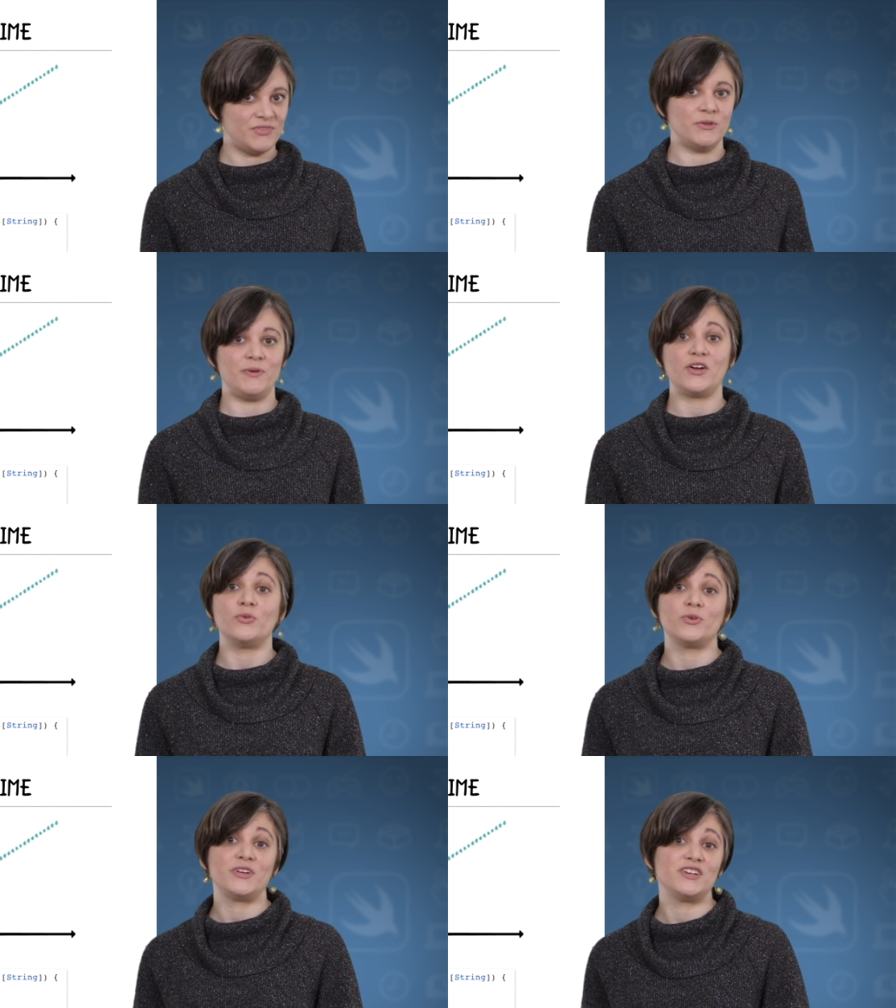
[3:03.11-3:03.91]
The Big
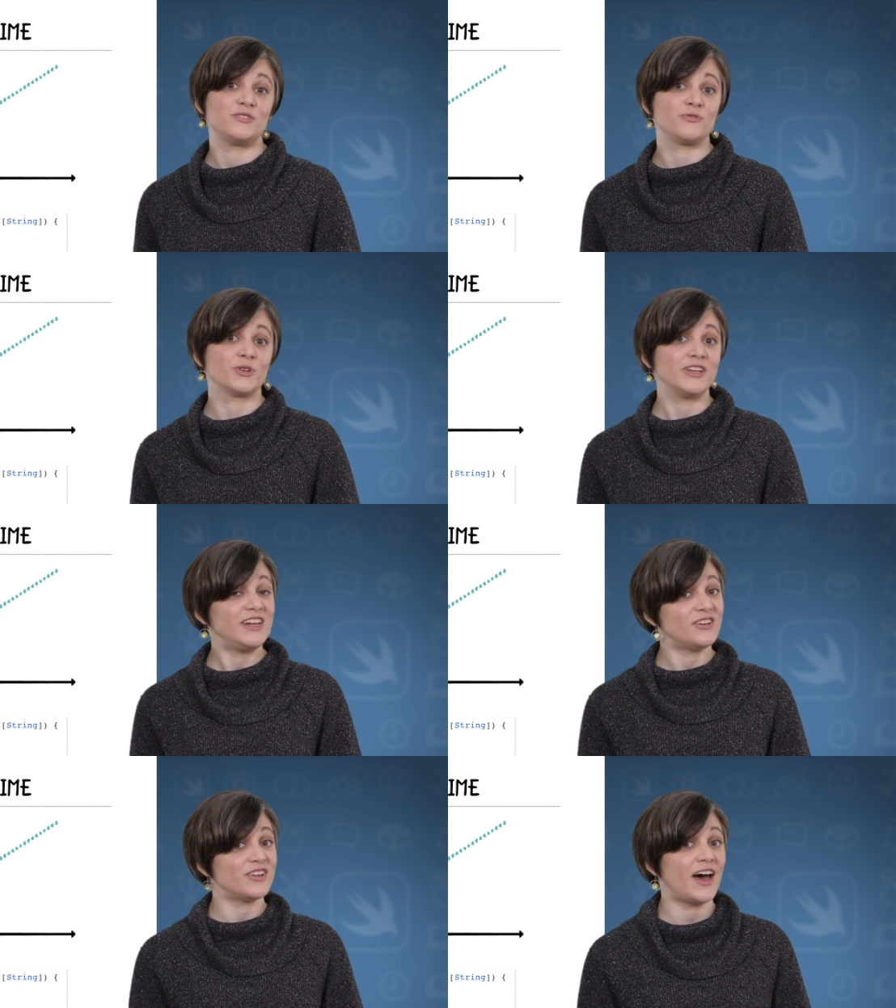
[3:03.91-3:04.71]
O notation for
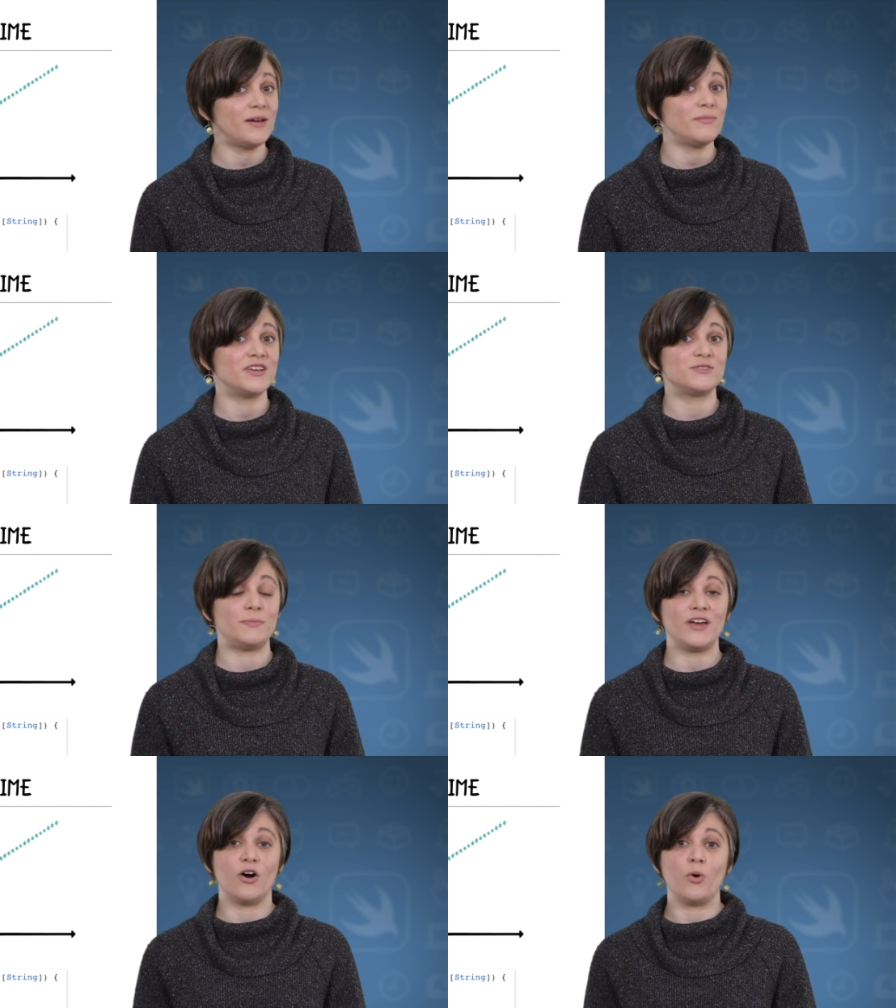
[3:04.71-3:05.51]
linear time is
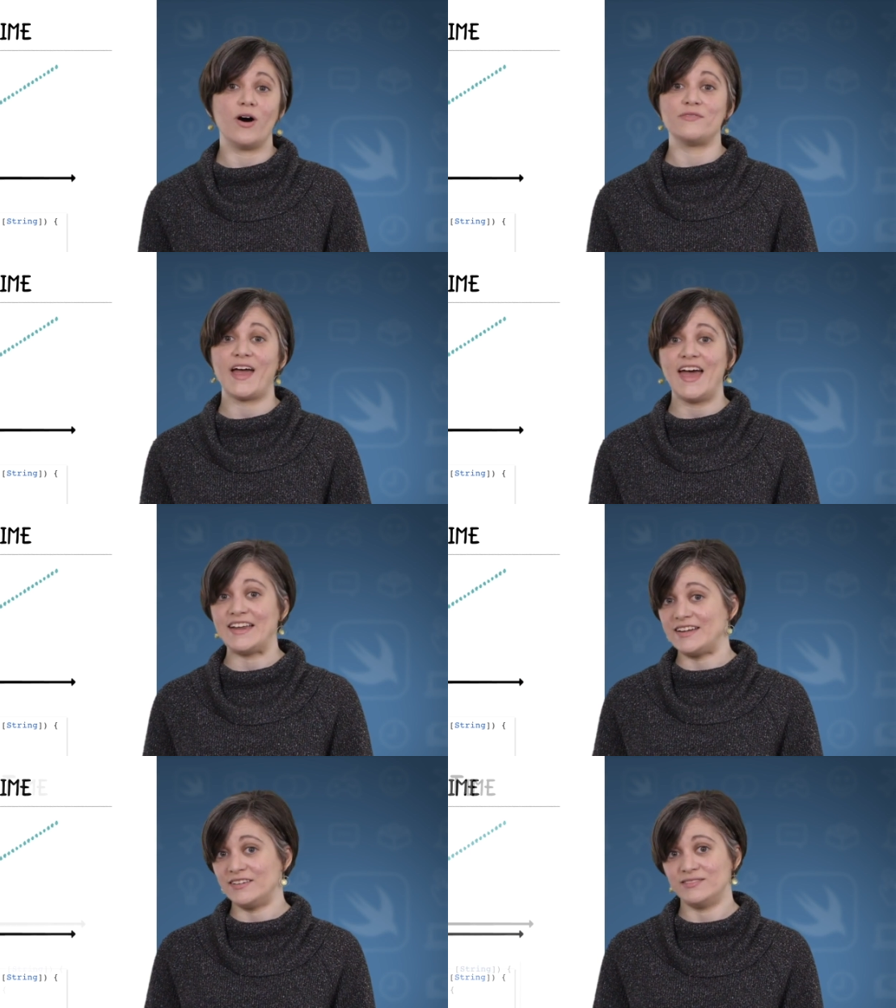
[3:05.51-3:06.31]
Big O of
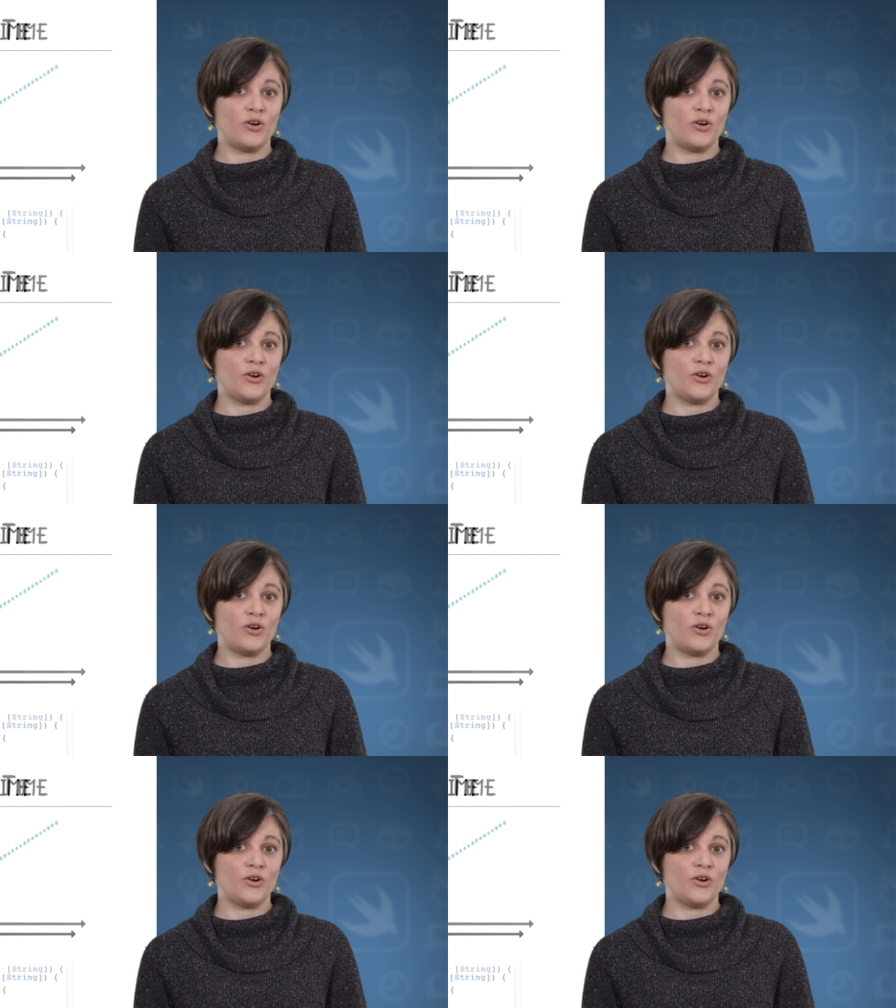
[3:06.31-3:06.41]
n.